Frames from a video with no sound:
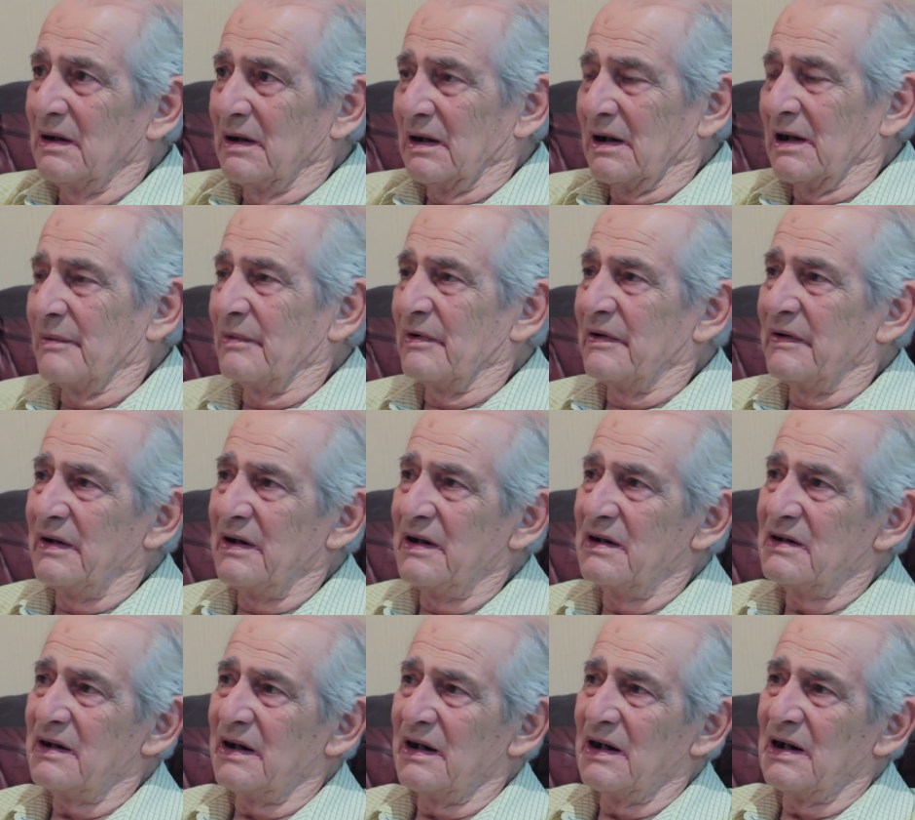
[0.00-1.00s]
a couple of
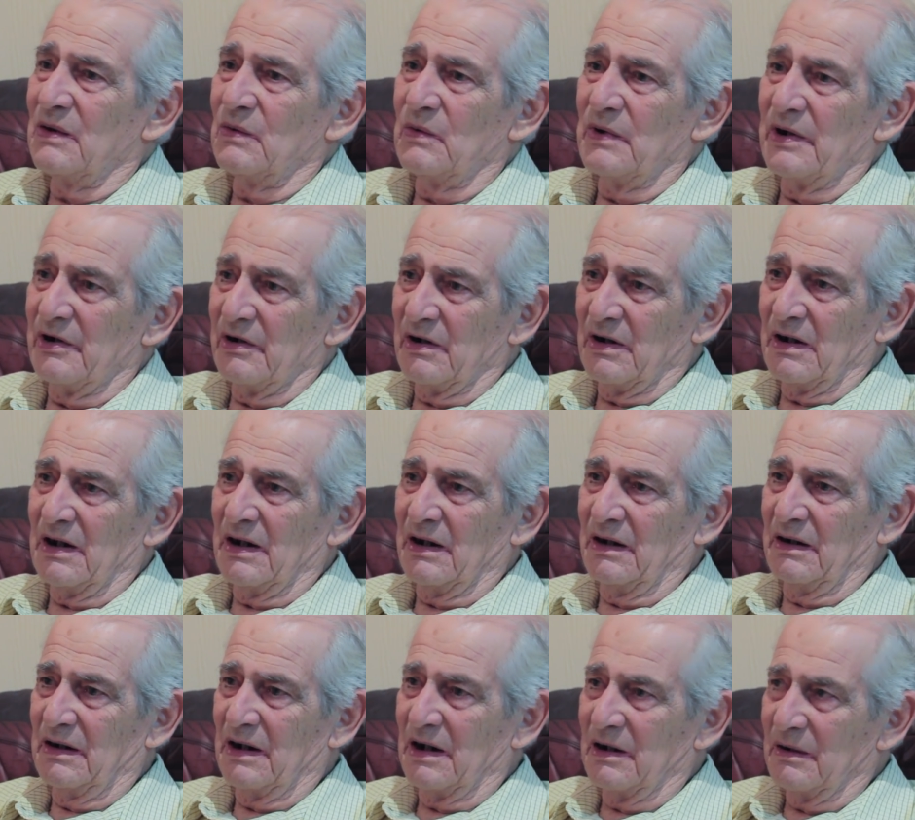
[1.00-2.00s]
years ago where
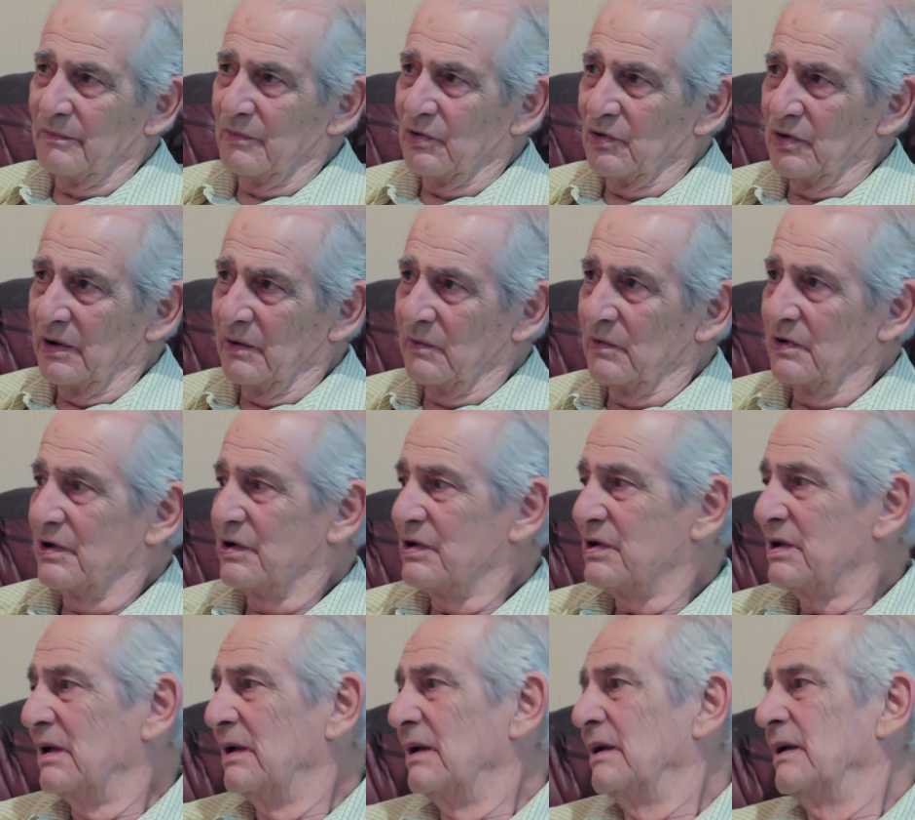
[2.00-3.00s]
a young boy
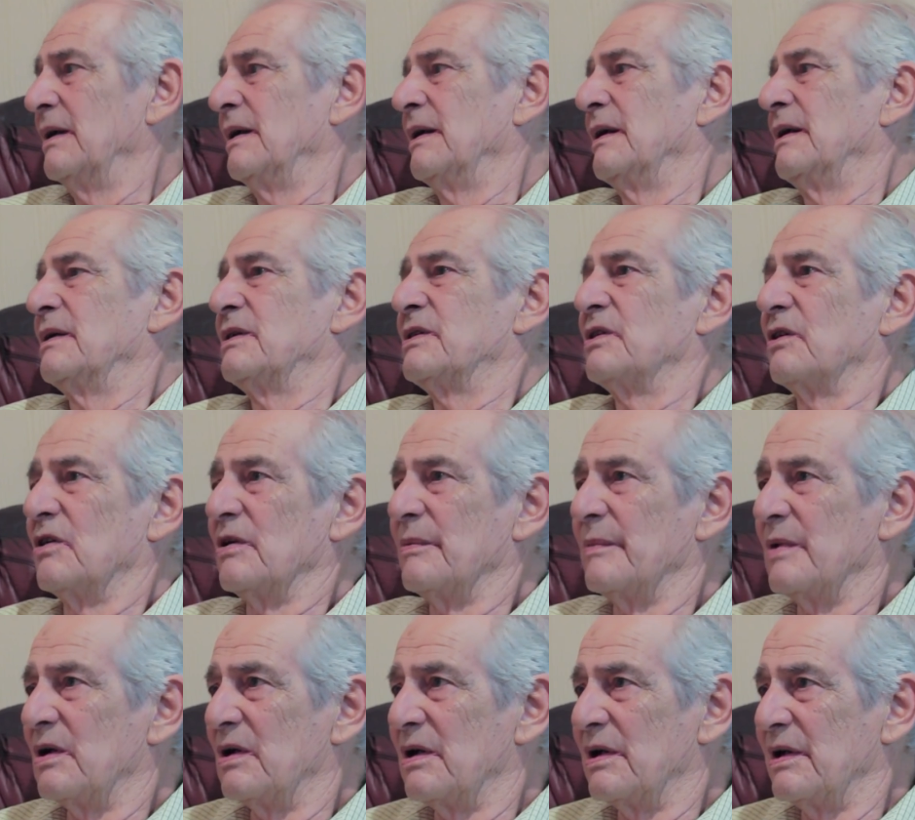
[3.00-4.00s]
was
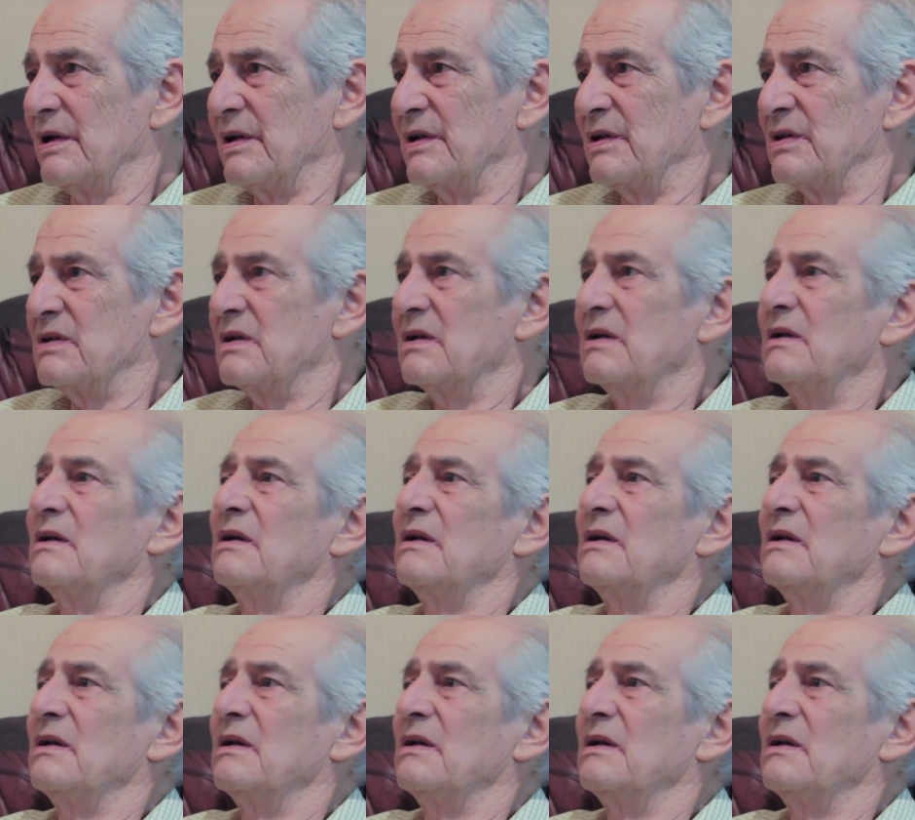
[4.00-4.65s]
sodomized,